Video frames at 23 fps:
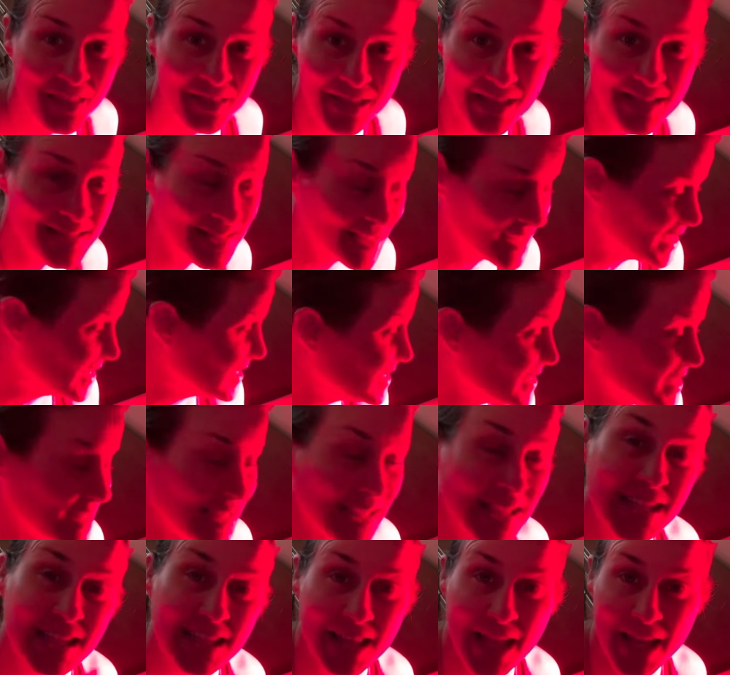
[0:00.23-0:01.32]
This is
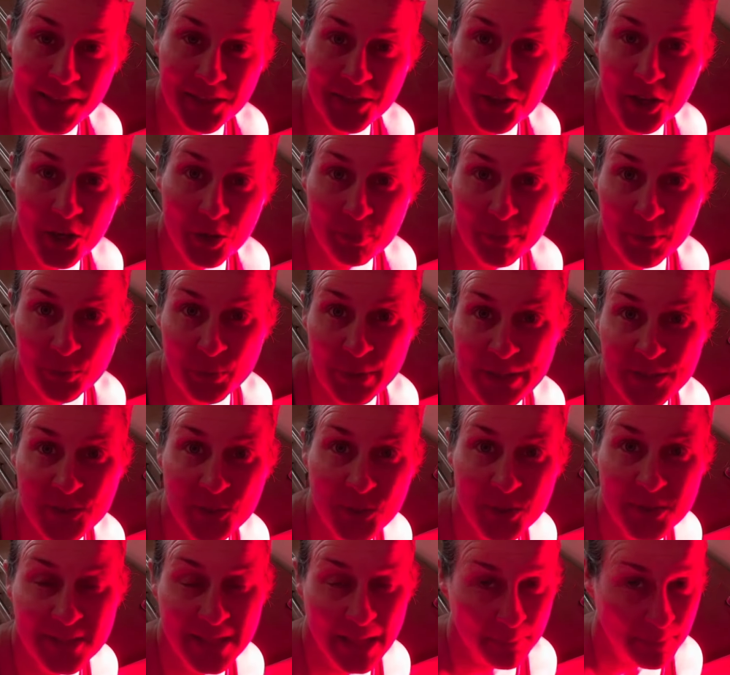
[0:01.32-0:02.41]
the Light Therapy
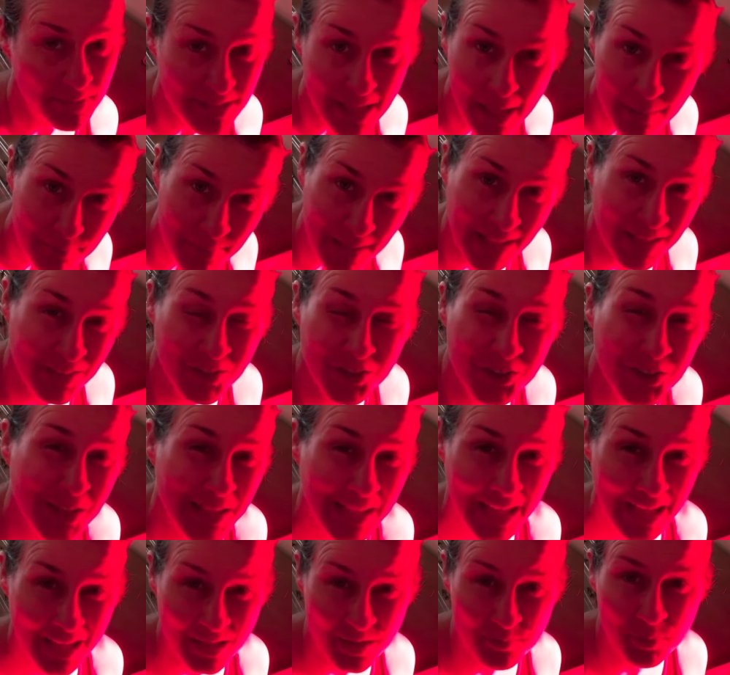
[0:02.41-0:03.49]
Resource Tabletop panel.
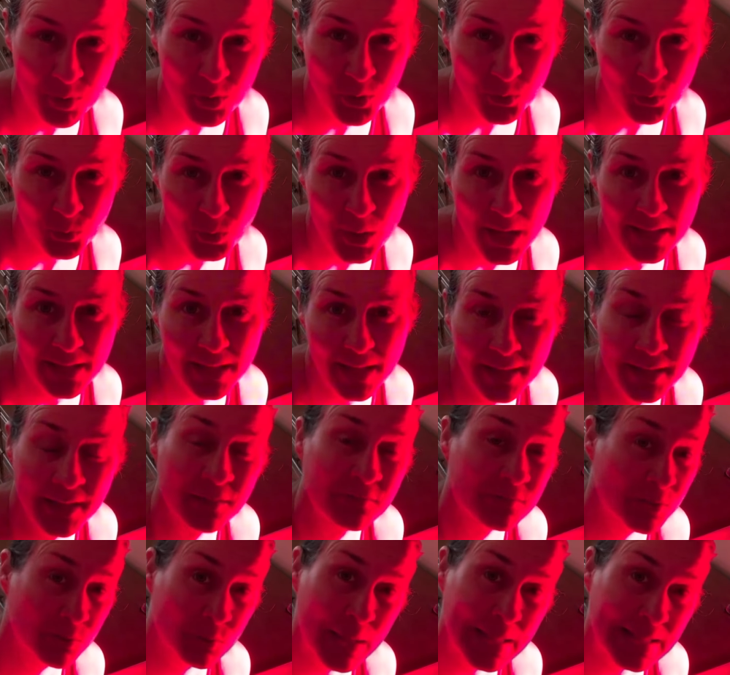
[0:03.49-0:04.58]
It has both red and
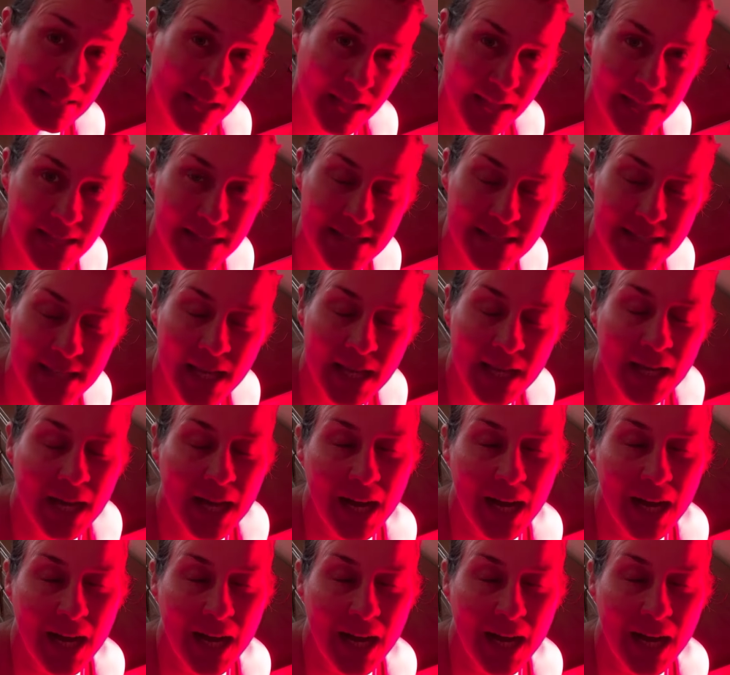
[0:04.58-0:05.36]
infrared lights.